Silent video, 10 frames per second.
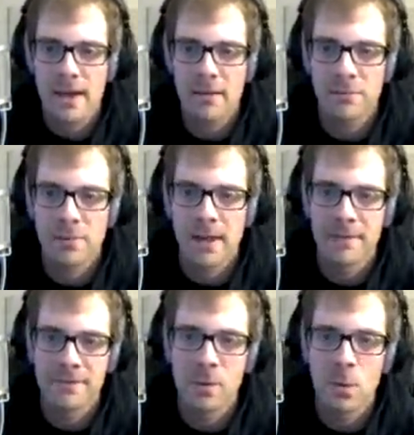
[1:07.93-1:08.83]
of playing
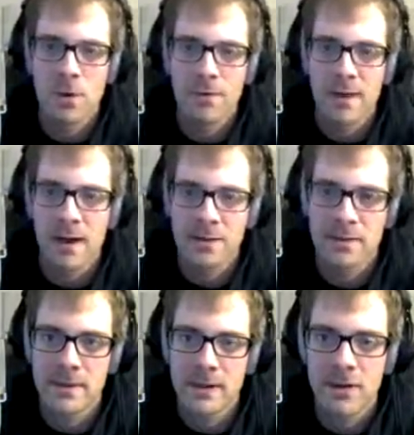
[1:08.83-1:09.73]
Infinite Warfare,
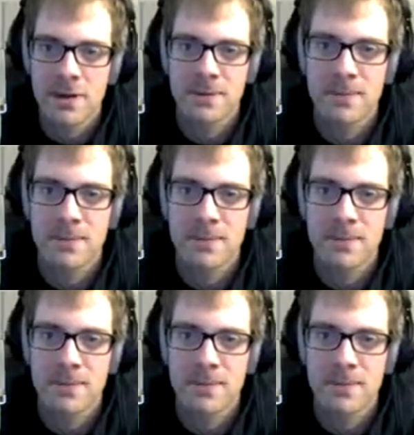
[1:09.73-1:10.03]
something that crossed my